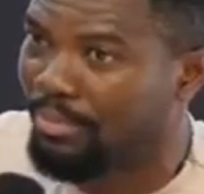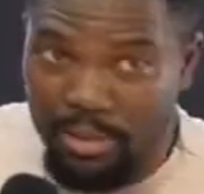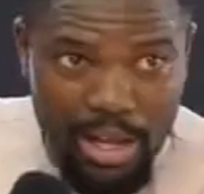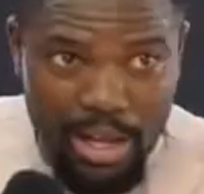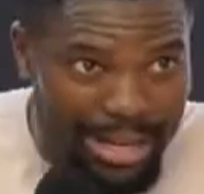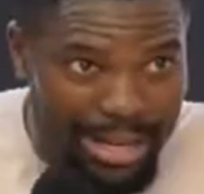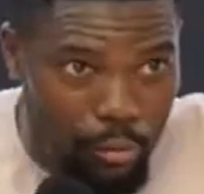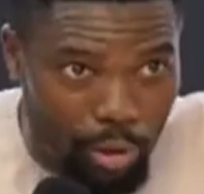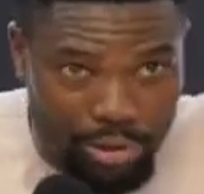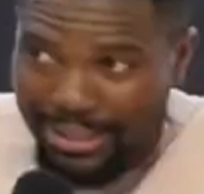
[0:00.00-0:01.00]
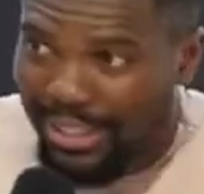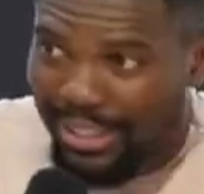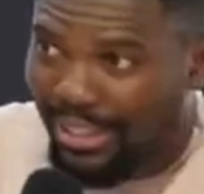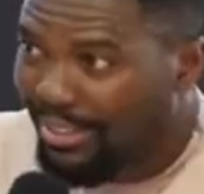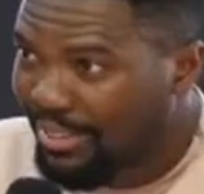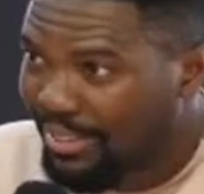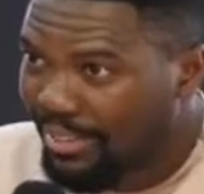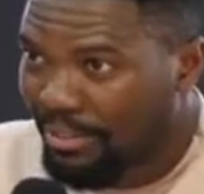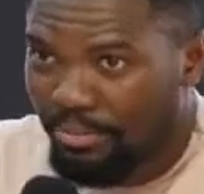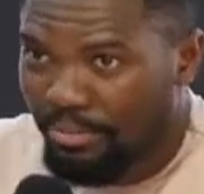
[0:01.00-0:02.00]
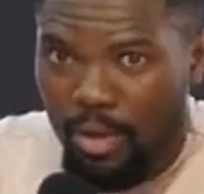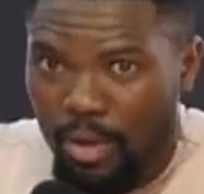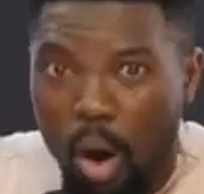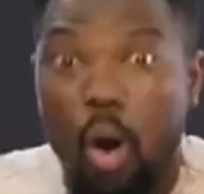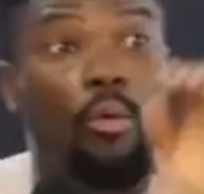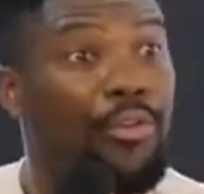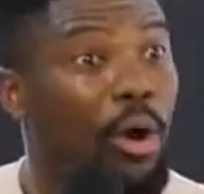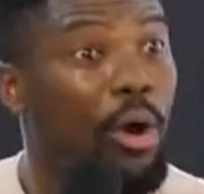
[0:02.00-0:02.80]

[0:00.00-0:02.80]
wrestling before? How many have watched wrestling?